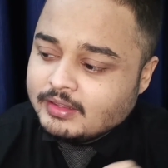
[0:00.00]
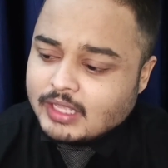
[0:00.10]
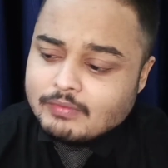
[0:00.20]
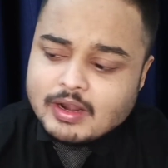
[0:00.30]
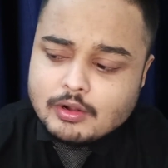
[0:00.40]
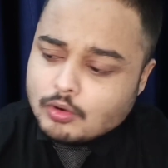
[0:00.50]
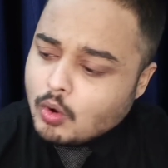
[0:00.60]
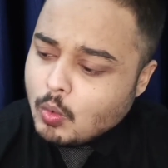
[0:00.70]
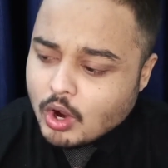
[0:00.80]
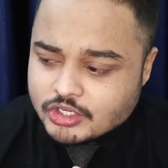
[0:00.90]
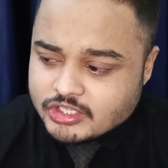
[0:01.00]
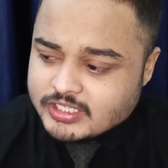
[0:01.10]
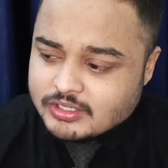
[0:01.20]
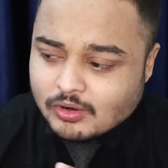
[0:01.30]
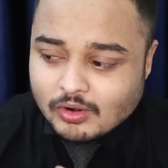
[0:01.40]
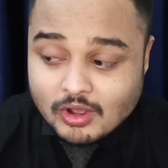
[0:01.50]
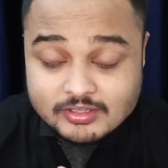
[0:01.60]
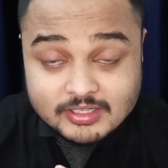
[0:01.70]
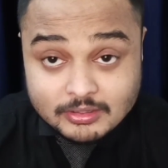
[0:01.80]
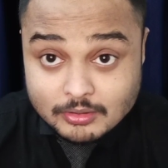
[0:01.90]
There were no watches or
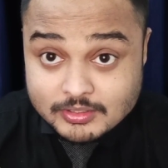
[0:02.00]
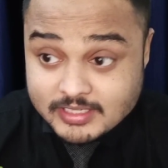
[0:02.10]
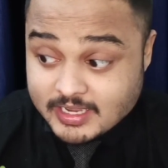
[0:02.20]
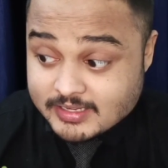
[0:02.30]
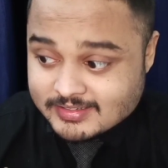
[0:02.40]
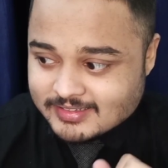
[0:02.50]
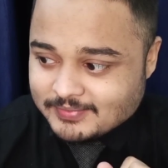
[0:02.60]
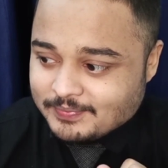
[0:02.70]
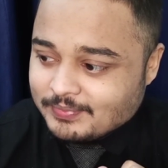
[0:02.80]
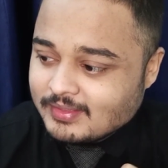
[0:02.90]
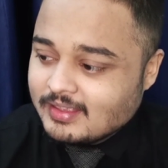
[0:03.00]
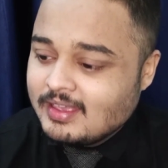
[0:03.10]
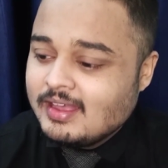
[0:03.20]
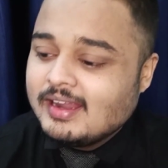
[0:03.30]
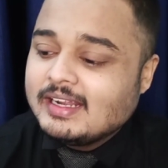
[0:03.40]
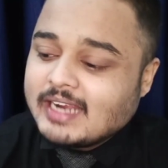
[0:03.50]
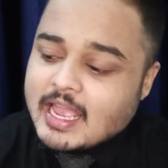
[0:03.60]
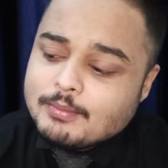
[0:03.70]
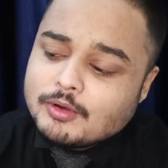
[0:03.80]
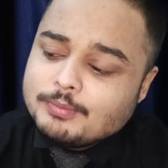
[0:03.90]
clocks in those days.
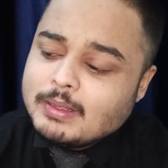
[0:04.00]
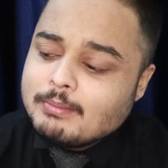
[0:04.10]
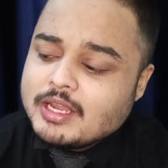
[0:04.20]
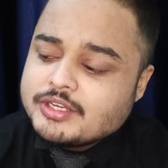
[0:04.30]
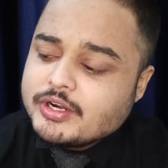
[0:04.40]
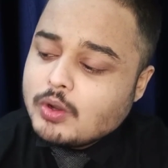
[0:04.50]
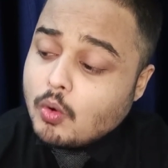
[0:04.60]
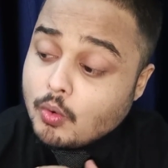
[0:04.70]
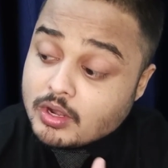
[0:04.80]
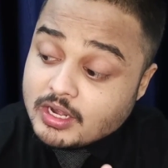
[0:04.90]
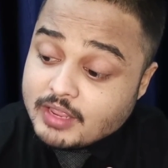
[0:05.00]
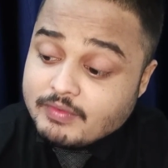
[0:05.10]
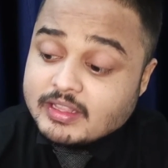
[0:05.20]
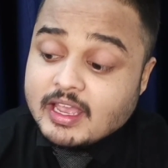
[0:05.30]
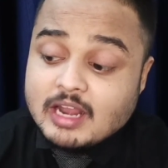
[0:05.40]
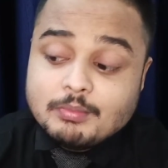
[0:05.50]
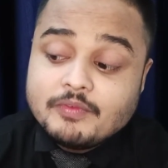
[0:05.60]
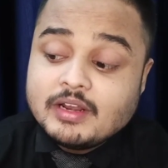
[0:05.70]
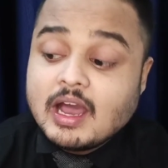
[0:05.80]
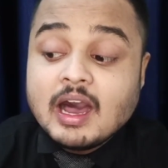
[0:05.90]
Time could be measured only with the help
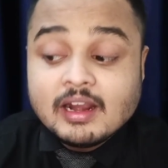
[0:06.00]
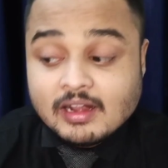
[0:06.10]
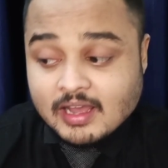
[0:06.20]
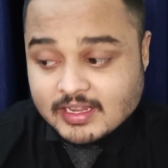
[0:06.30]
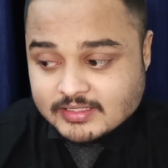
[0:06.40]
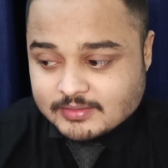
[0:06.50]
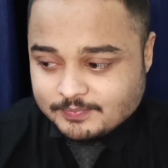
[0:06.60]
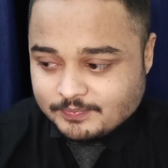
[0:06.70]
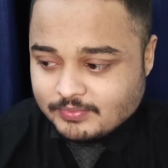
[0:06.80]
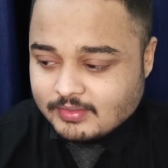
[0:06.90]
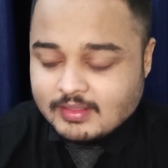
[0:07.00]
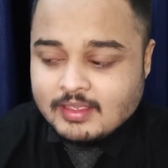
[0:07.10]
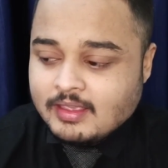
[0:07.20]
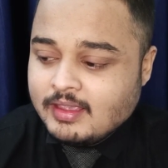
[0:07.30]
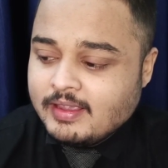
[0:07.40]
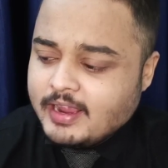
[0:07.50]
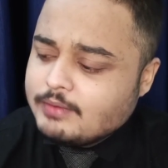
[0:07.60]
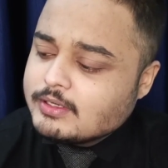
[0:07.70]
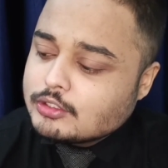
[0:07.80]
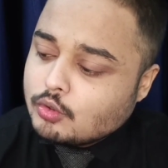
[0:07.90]
of an hourglass.
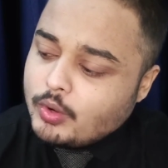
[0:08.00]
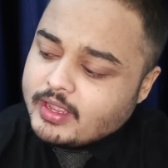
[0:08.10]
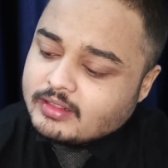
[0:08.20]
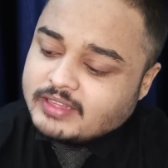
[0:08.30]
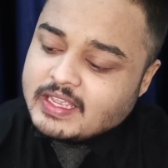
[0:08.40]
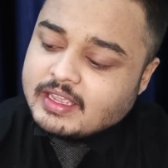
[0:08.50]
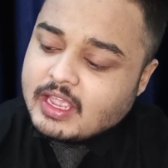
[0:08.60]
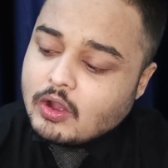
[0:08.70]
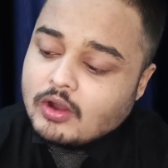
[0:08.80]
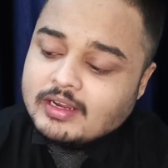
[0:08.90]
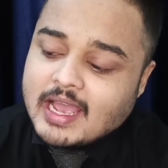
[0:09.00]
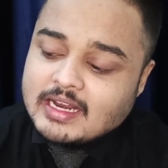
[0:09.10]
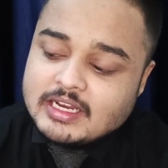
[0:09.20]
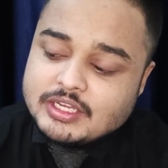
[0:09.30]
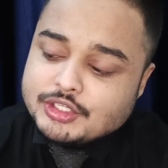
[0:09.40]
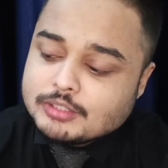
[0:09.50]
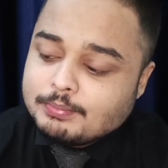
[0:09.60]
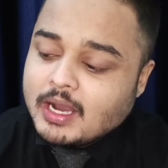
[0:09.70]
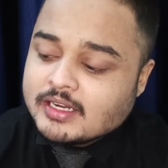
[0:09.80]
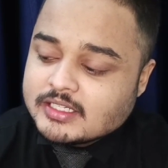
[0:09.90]
It was quick thinking on Galileo's
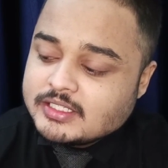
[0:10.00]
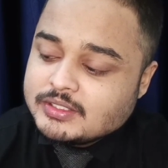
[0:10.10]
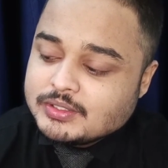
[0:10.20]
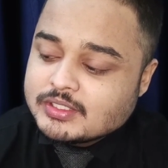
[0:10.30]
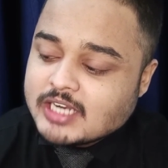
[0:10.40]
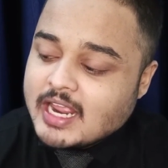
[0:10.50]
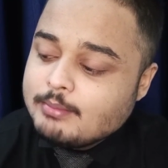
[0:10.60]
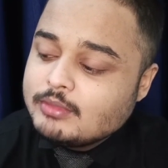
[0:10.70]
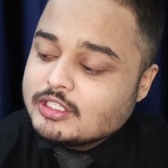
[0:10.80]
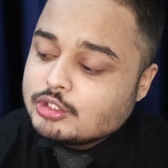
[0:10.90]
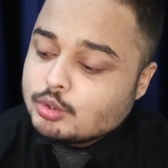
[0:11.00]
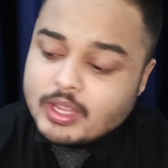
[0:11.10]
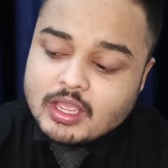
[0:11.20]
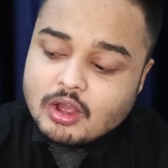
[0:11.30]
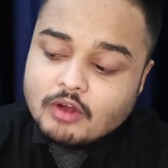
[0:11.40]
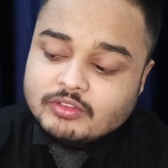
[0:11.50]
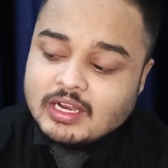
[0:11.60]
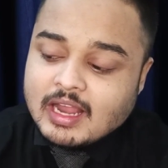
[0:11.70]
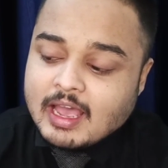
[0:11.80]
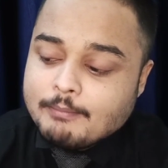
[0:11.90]
part to time the swing of
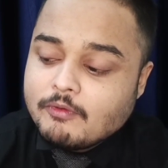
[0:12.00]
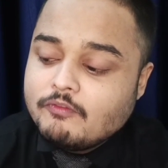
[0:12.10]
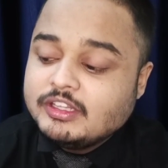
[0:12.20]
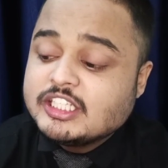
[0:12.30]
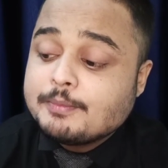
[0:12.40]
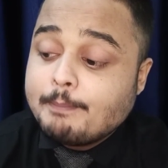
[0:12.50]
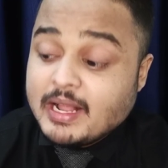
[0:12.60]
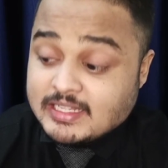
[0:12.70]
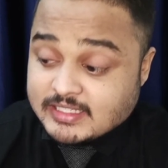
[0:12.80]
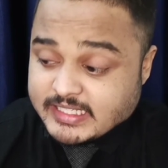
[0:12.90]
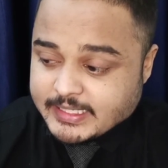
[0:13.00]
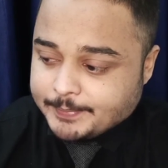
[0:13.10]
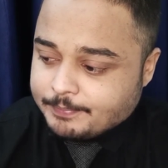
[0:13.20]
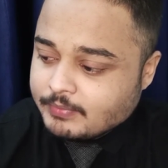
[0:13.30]
the lamp with his pulse.